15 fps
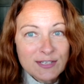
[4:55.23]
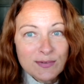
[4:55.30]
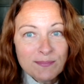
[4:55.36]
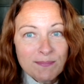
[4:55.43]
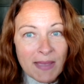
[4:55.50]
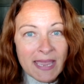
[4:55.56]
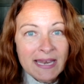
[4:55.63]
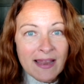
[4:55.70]
You
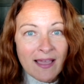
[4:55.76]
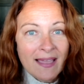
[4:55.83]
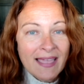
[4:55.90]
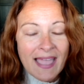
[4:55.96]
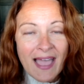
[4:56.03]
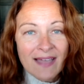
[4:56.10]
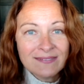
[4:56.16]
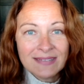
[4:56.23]
may not
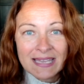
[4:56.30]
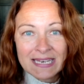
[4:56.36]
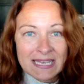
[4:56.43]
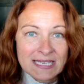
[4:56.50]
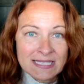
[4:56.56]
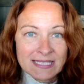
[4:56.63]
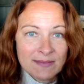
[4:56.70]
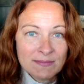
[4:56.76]
have
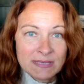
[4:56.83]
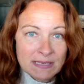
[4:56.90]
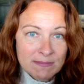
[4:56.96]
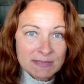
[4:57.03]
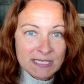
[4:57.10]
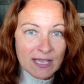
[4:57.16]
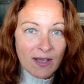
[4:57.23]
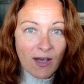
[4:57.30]
any
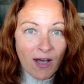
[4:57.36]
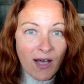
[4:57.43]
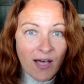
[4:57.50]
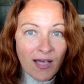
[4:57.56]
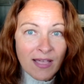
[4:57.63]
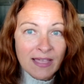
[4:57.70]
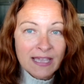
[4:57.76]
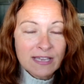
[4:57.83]
symptoms at
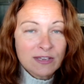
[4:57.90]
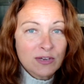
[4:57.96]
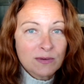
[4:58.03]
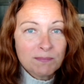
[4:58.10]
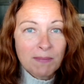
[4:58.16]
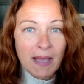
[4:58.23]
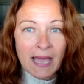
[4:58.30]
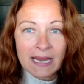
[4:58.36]
all, and
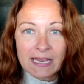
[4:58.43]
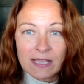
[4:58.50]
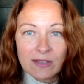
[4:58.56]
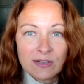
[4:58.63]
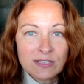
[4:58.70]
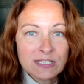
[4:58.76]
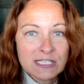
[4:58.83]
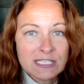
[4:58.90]
your body
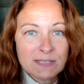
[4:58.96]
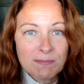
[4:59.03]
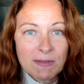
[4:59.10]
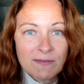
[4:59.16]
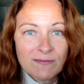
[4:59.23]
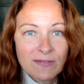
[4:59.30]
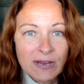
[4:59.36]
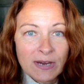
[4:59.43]
could just
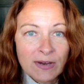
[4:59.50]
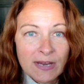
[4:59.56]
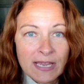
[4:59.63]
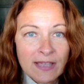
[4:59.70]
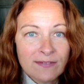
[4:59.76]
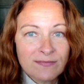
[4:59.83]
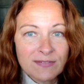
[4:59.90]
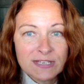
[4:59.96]
be very
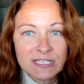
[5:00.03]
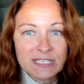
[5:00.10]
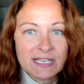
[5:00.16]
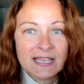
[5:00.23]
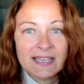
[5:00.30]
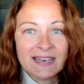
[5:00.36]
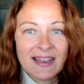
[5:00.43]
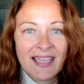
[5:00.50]

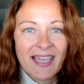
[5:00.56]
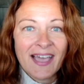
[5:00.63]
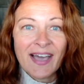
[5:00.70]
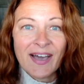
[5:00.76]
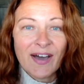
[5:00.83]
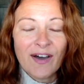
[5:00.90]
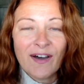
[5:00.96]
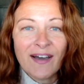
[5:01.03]
efficient
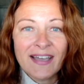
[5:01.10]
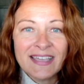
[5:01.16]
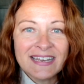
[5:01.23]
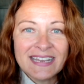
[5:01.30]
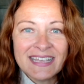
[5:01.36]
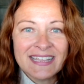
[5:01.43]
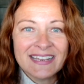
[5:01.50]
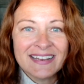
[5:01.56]
at
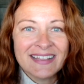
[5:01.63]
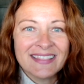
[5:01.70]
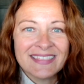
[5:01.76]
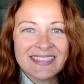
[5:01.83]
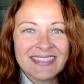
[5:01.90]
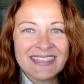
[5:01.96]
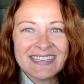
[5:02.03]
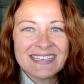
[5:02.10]
hiding
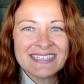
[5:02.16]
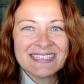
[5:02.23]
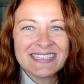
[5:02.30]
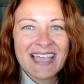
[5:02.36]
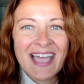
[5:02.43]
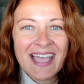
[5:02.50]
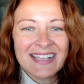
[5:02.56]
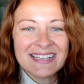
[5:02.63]

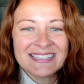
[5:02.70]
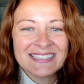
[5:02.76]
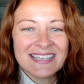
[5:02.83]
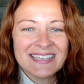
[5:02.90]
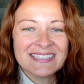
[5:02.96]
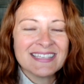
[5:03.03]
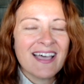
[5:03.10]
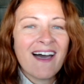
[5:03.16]
this
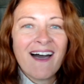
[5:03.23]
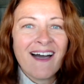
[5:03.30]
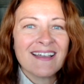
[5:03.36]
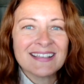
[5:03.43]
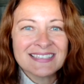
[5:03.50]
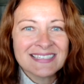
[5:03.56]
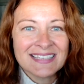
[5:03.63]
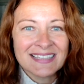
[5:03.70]
excess
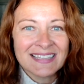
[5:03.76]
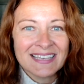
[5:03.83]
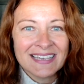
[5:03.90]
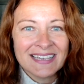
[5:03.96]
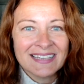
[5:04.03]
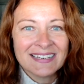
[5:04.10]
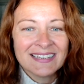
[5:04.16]
oxalate.